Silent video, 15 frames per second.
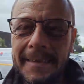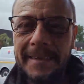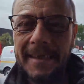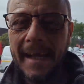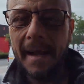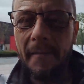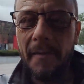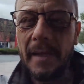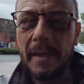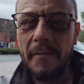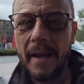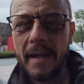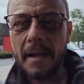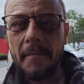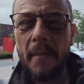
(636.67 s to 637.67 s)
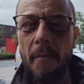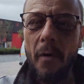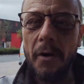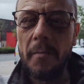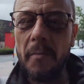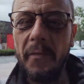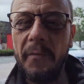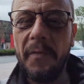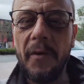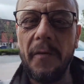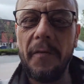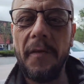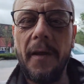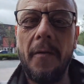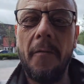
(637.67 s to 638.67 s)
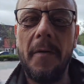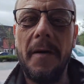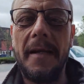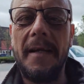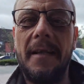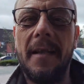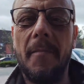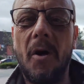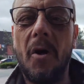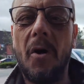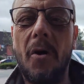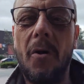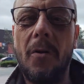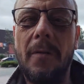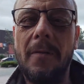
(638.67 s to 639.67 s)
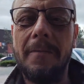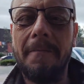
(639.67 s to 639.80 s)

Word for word: can't really recommend one above the other. We need them all.